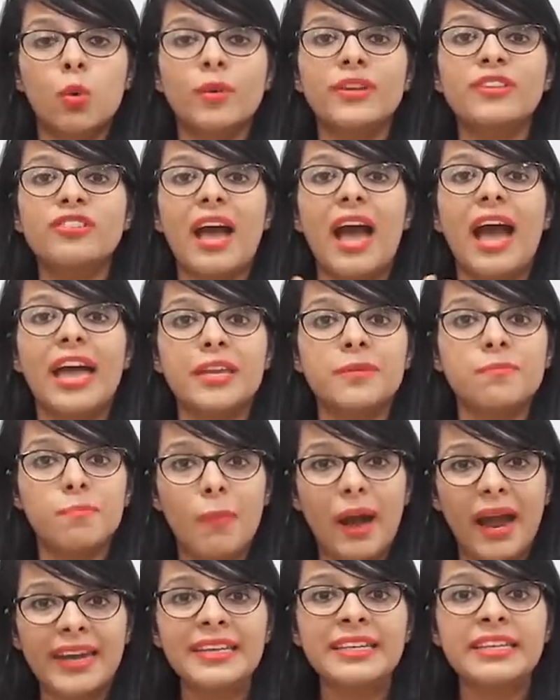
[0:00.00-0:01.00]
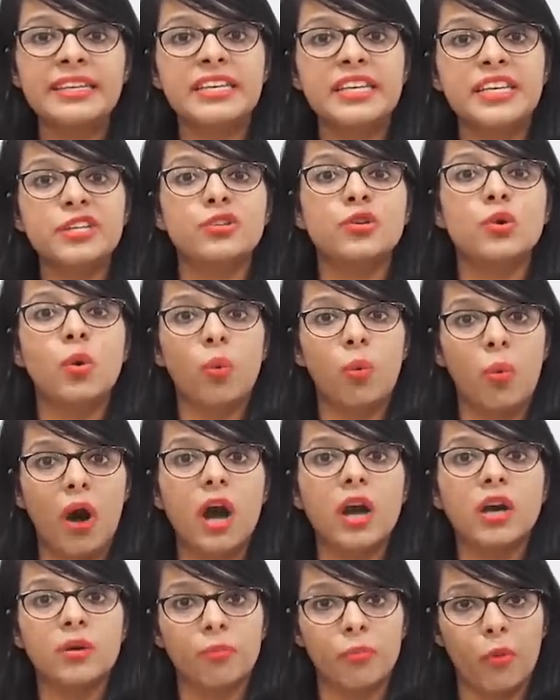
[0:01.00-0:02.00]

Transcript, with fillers: which I might need to work